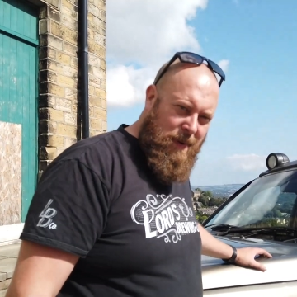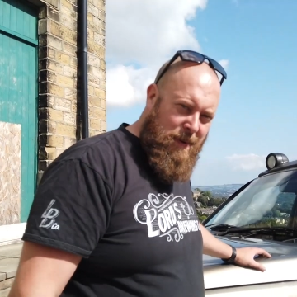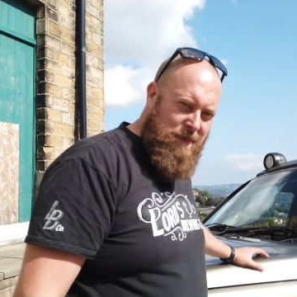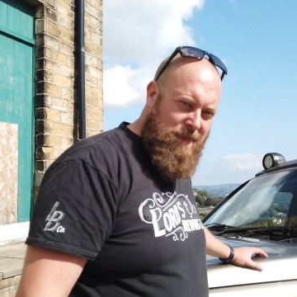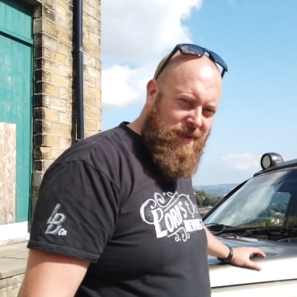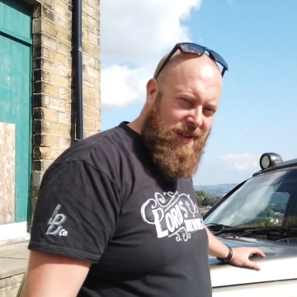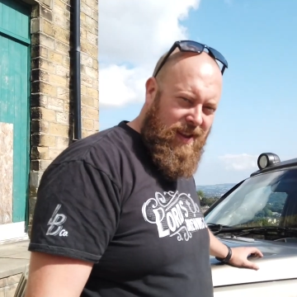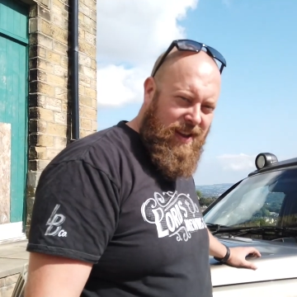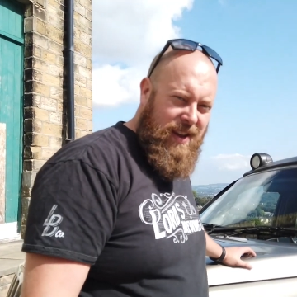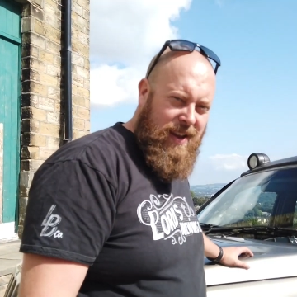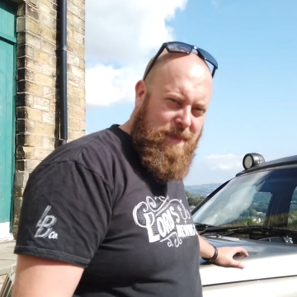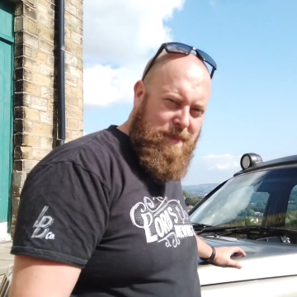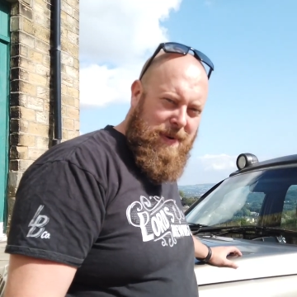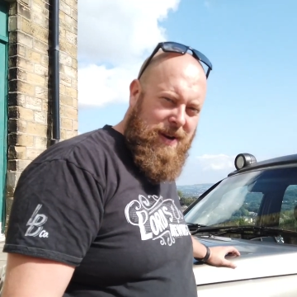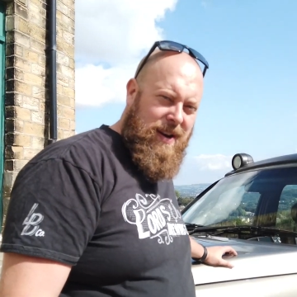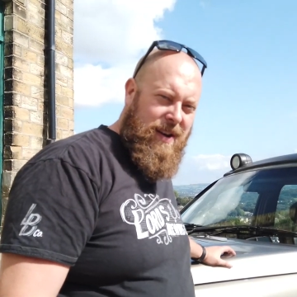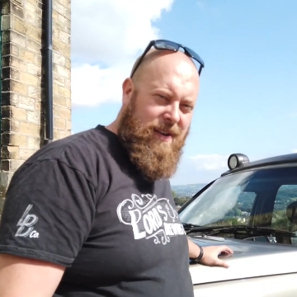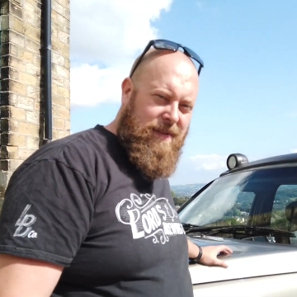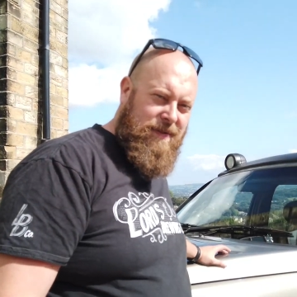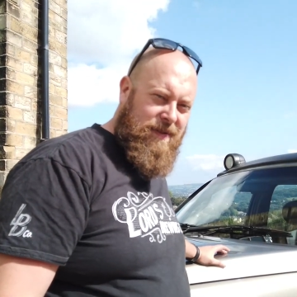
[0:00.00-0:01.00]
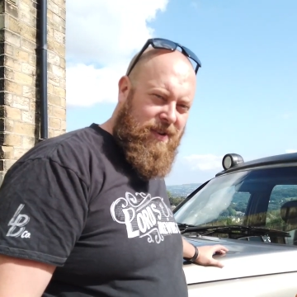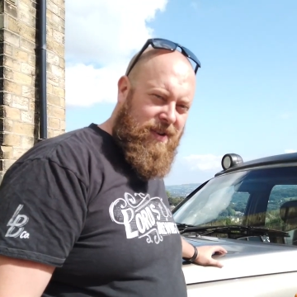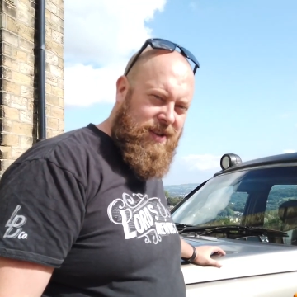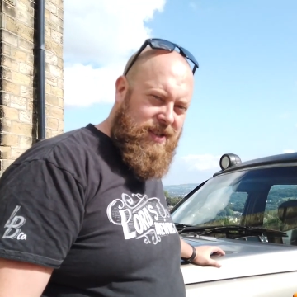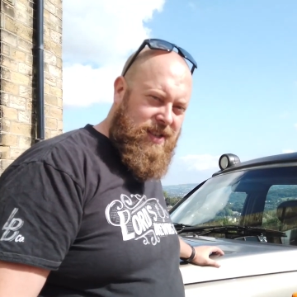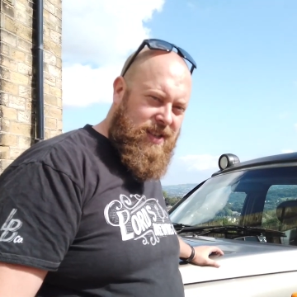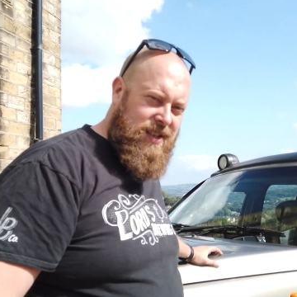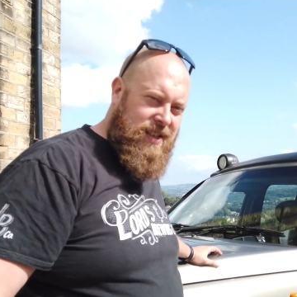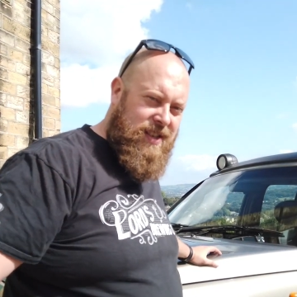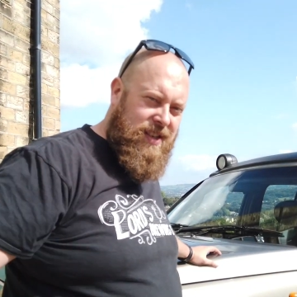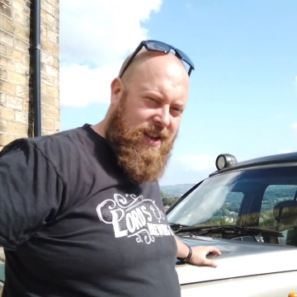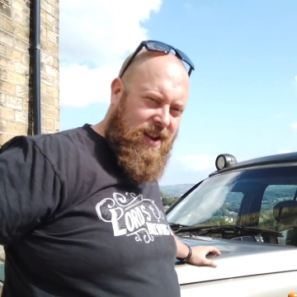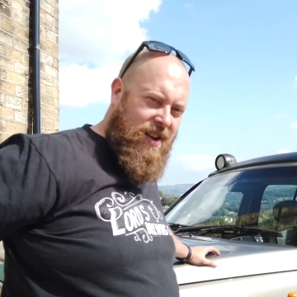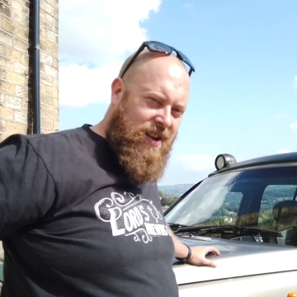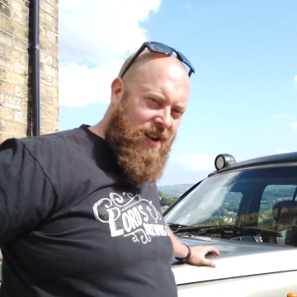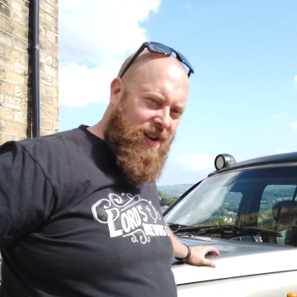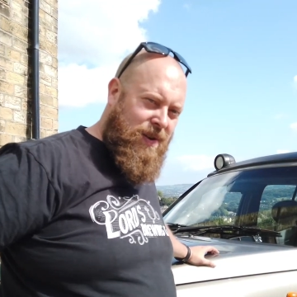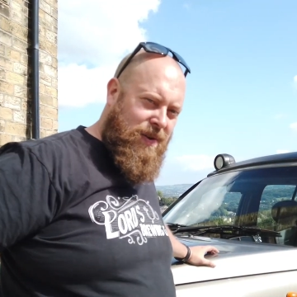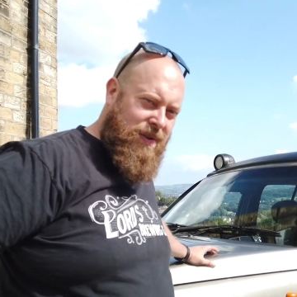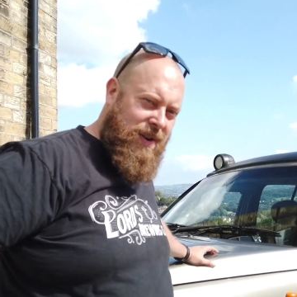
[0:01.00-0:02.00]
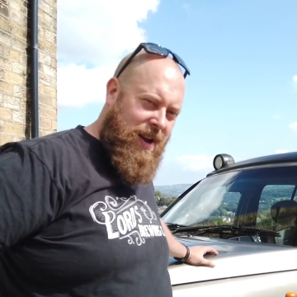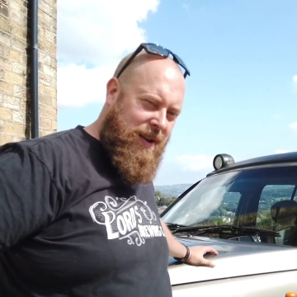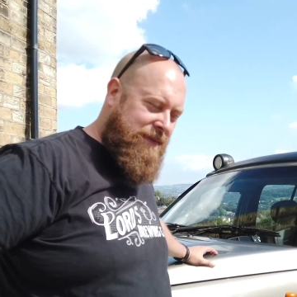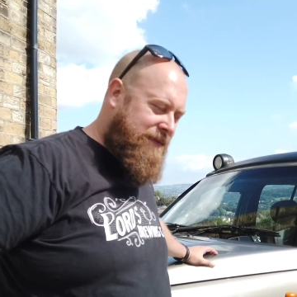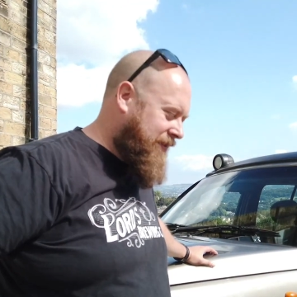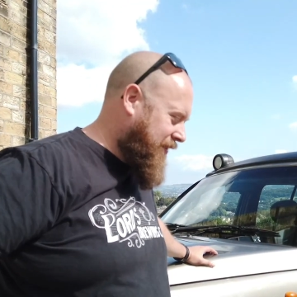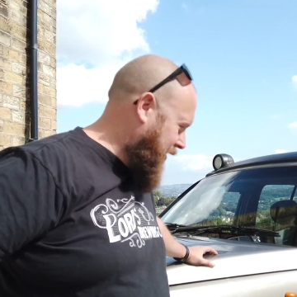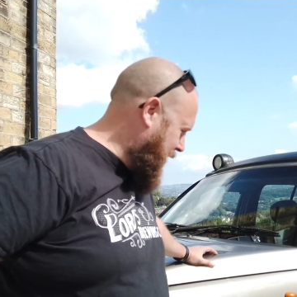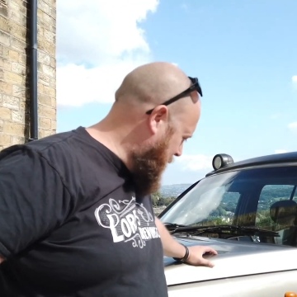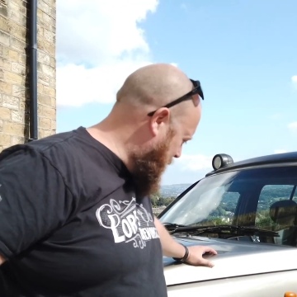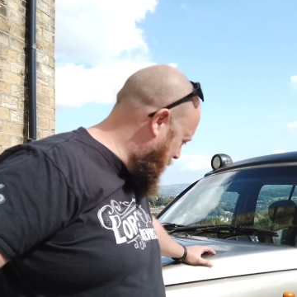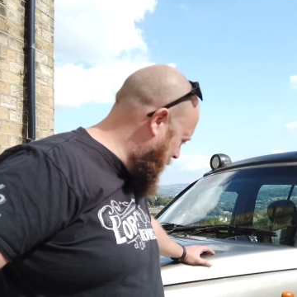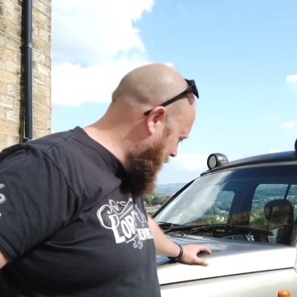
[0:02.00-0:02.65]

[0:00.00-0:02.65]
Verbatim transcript: I'm thinking midlife crisis is kind of a cool name for it,